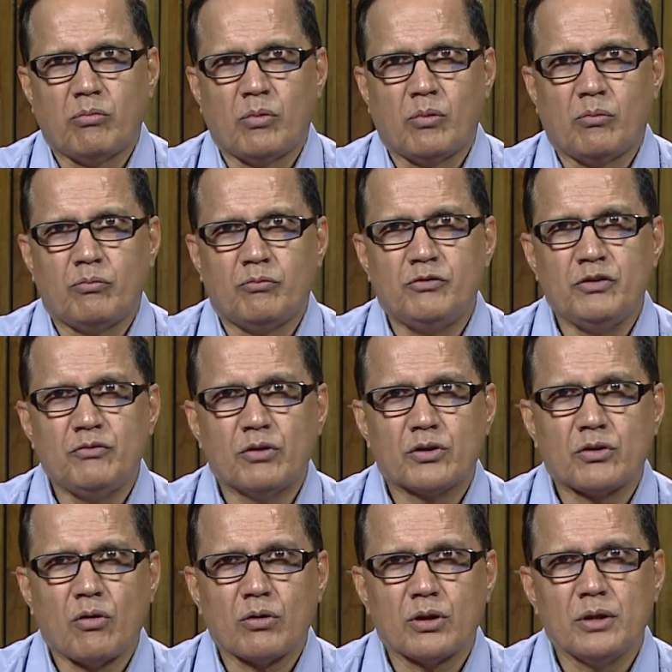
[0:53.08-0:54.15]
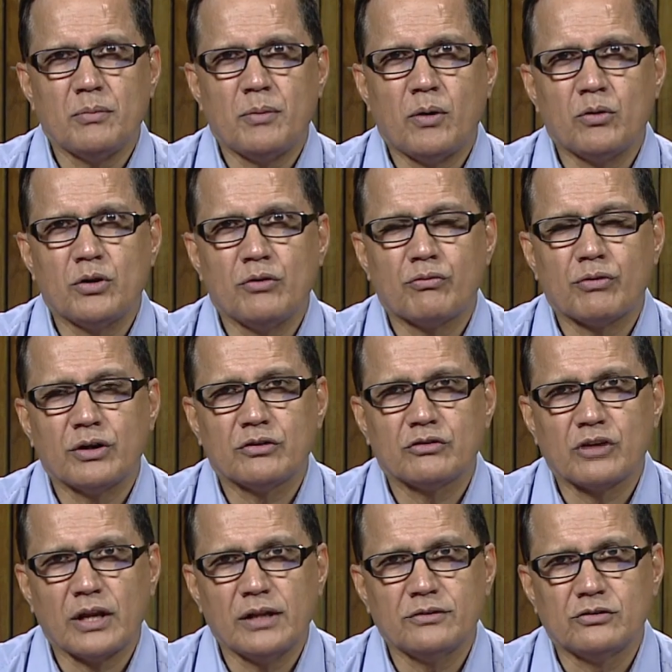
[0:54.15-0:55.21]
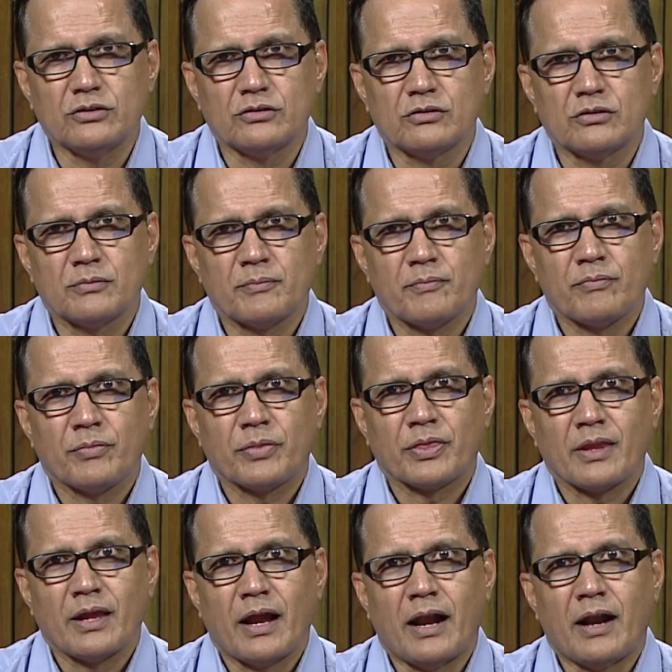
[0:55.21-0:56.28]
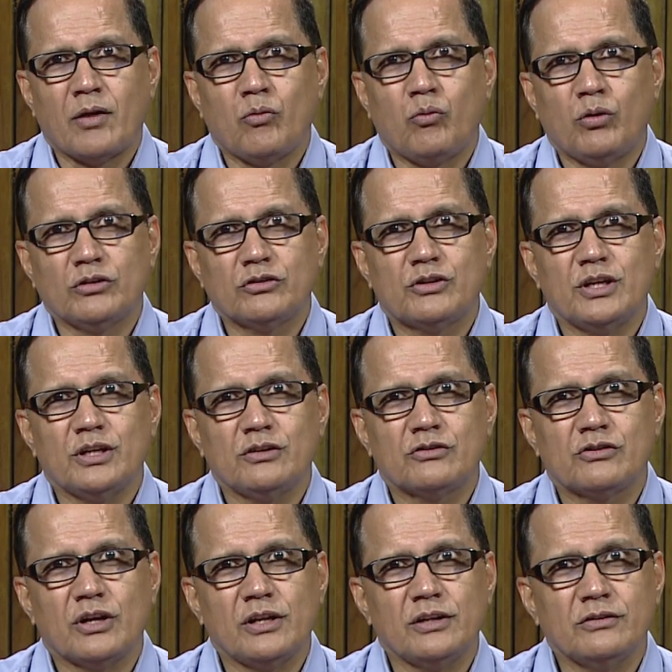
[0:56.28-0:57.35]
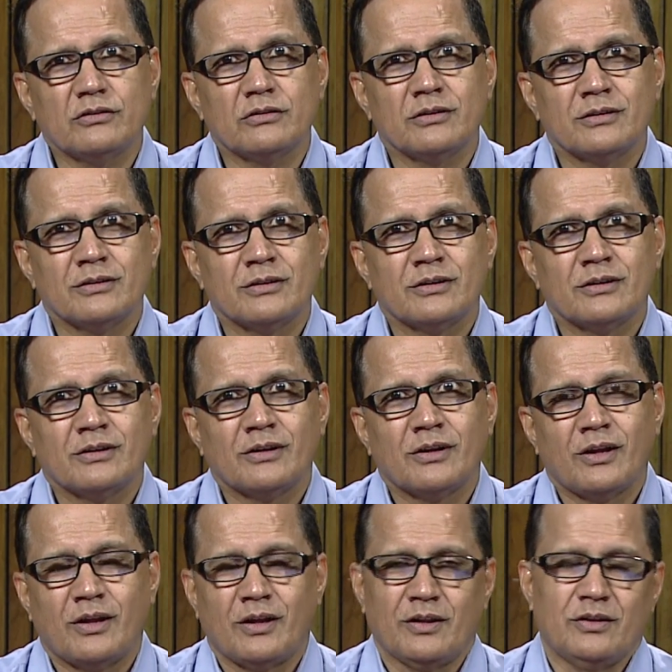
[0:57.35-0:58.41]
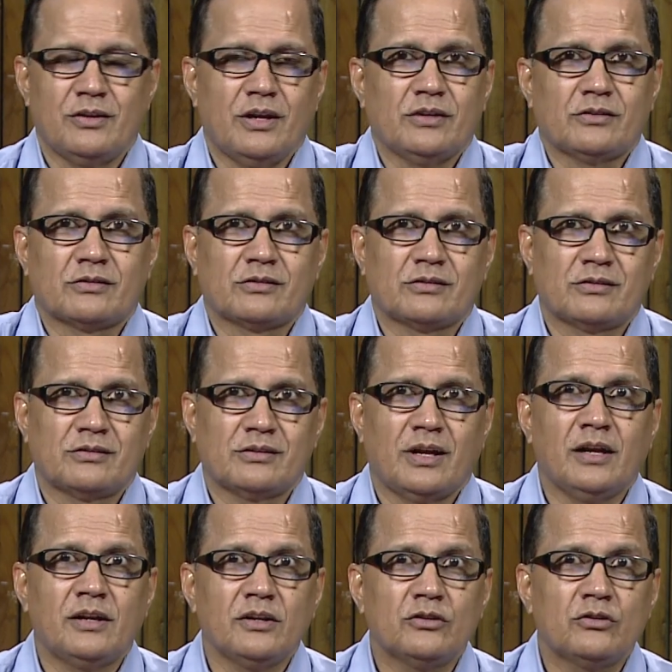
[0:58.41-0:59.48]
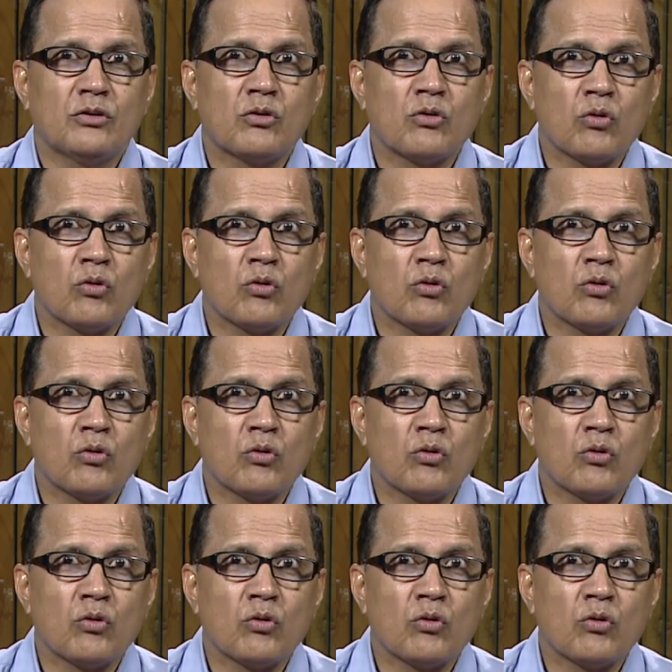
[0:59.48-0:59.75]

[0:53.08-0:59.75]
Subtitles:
we were talking about different challenges, and once there is challenge, yes, it is a